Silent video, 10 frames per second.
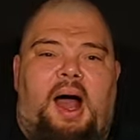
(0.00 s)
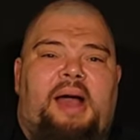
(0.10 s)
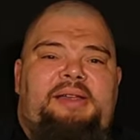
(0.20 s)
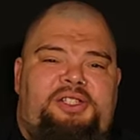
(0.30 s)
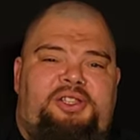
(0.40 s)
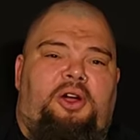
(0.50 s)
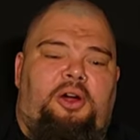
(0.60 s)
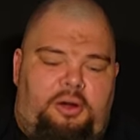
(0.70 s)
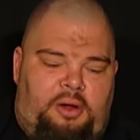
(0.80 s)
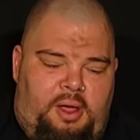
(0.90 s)
I
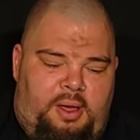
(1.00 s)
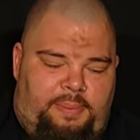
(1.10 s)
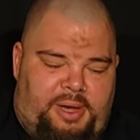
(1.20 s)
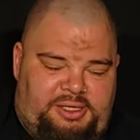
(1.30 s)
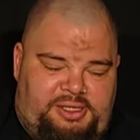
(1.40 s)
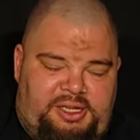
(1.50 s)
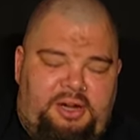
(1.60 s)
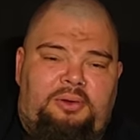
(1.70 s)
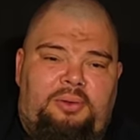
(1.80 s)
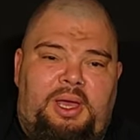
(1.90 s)
start by
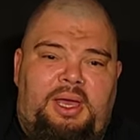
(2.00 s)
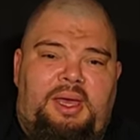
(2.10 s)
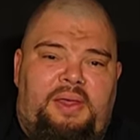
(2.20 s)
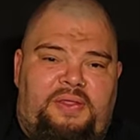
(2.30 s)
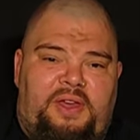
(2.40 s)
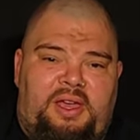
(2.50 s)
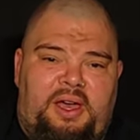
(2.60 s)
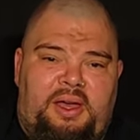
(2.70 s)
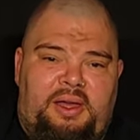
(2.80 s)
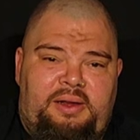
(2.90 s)
zeroing the
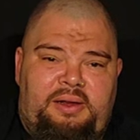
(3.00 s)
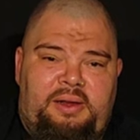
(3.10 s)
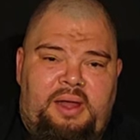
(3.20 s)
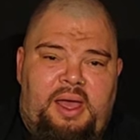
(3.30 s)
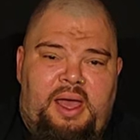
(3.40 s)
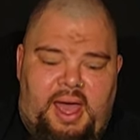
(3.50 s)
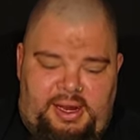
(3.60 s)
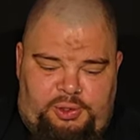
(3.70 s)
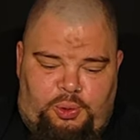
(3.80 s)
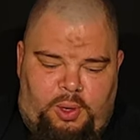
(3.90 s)
gun
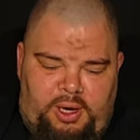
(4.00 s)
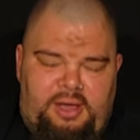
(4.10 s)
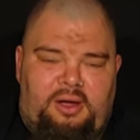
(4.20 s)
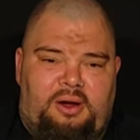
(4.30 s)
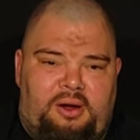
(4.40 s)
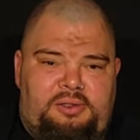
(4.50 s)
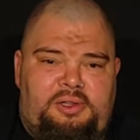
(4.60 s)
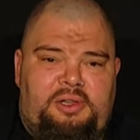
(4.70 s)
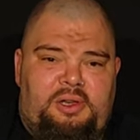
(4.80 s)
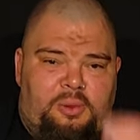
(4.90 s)
at 20
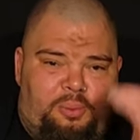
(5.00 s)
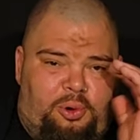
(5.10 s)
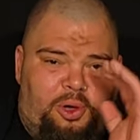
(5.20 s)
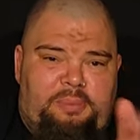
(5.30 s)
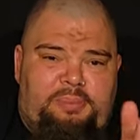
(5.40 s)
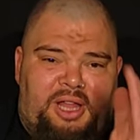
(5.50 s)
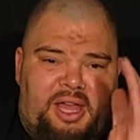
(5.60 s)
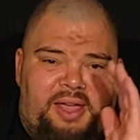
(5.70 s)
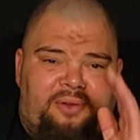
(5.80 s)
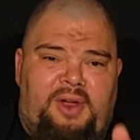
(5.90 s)
yards, point
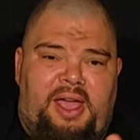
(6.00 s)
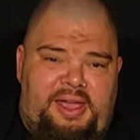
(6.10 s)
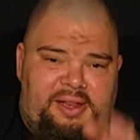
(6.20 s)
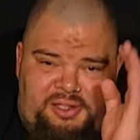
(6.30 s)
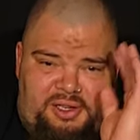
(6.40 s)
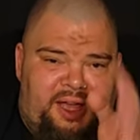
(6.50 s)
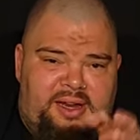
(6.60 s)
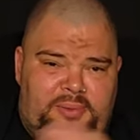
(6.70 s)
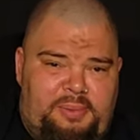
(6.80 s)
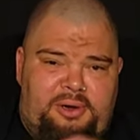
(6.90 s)
blank range,
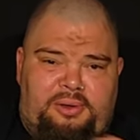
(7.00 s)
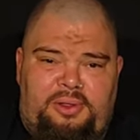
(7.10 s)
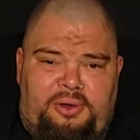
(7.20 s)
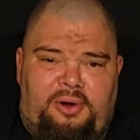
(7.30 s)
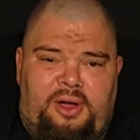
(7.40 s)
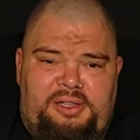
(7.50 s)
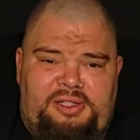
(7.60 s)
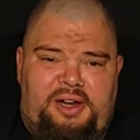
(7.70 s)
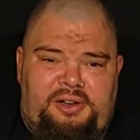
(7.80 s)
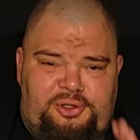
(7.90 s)
dead in the middle of the
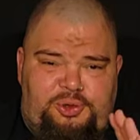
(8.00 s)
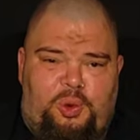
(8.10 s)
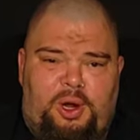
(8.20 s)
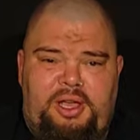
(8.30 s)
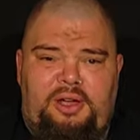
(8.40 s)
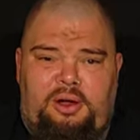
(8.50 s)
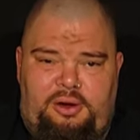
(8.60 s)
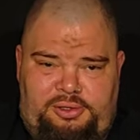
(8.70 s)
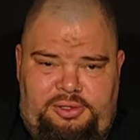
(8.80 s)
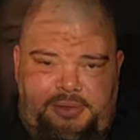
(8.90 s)
crosshairs, 20
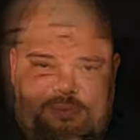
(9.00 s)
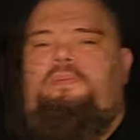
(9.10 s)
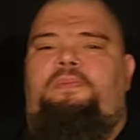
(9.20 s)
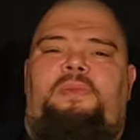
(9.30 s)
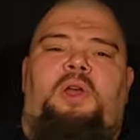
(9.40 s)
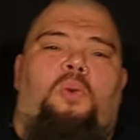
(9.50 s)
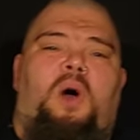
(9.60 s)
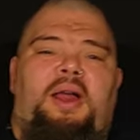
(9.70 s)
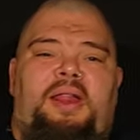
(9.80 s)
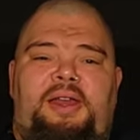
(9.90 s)
yards. Now,
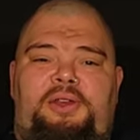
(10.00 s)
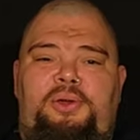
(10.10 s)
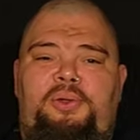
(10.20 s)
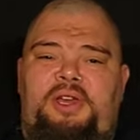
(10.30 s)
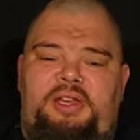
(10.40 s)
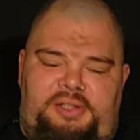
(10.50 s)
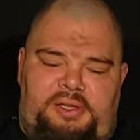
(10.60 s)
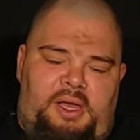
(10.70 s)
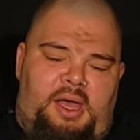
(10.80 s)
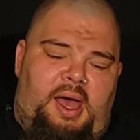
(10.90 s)
while I do
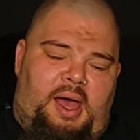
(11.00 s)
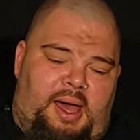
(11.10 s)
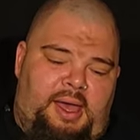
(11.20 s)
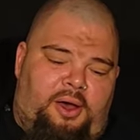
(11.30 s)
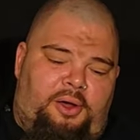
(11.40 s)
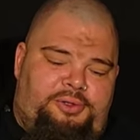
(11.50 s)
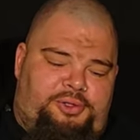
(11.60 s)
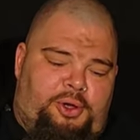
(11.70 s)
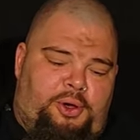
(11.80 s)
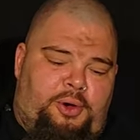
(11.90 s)
this, I
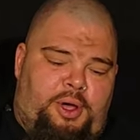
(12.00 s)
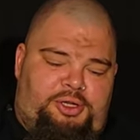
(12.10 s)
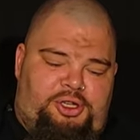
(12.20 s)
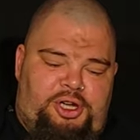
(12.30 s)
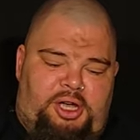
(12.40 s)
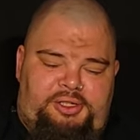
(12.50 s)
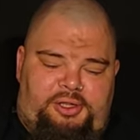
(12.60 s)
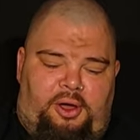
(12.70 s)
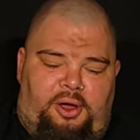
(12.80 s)
also adjust